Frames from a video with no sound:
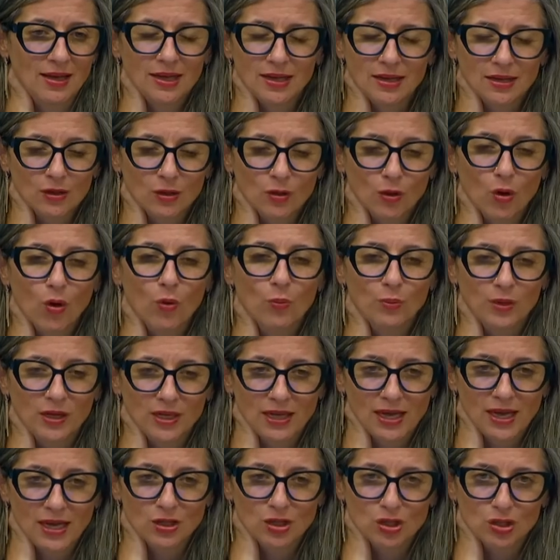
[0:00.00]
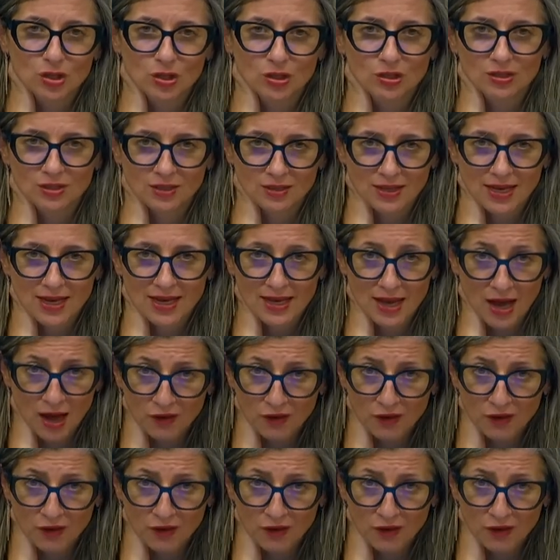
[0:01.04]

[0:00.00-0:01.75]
clear obligation the day